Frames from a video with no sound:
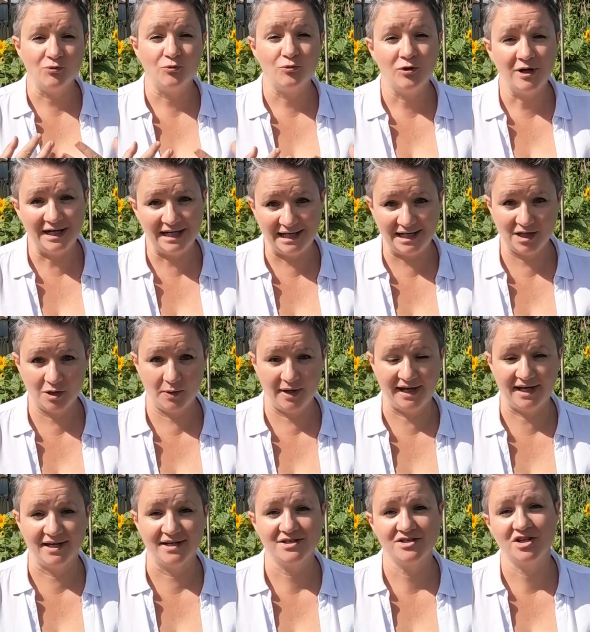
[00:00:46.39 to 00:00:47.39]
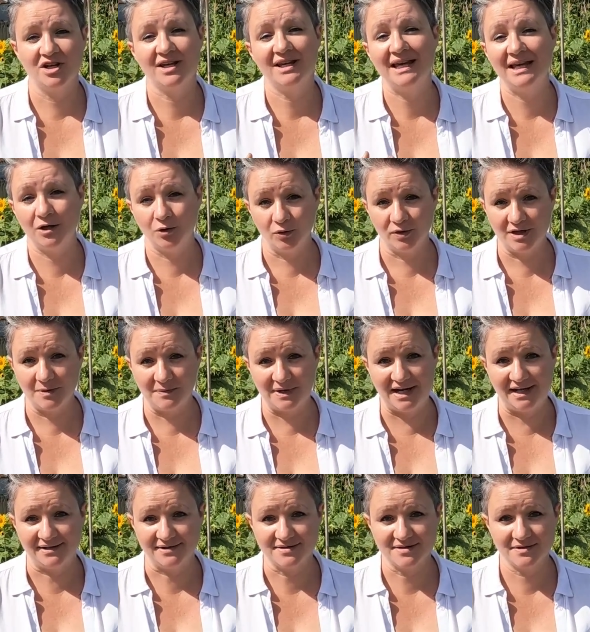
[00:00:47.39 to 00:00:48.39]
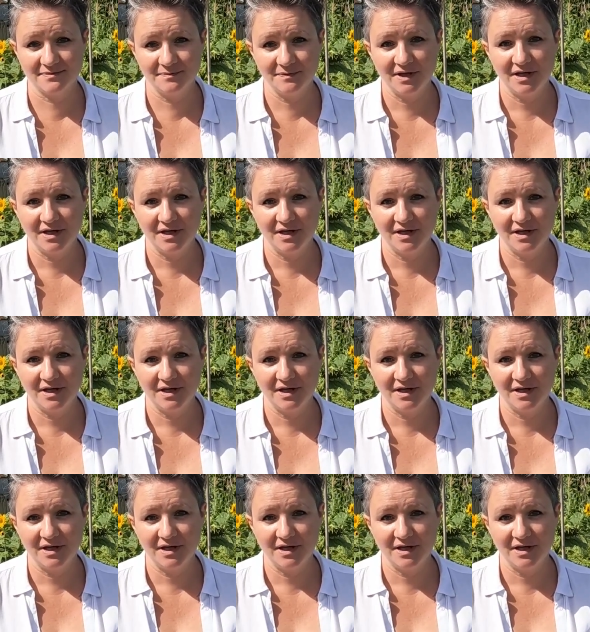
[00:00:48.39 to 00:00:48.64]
really quick to kill all your plants,